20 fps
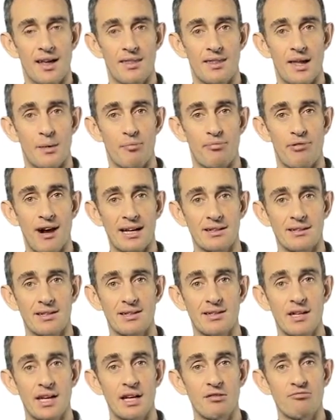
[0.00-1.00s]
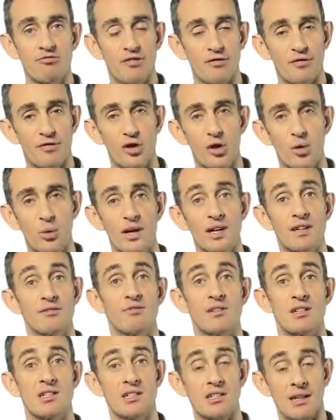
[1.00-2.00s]
They're practicing, reviewing,
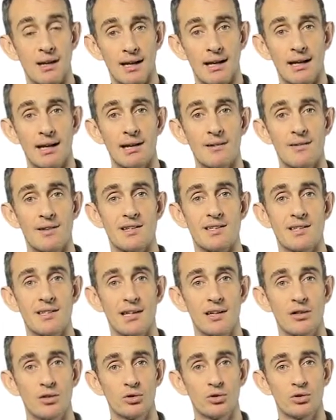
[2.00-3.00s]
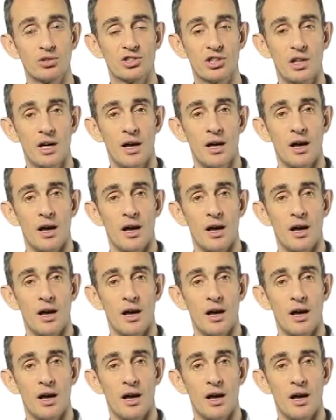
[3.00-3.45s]
recycling the skills,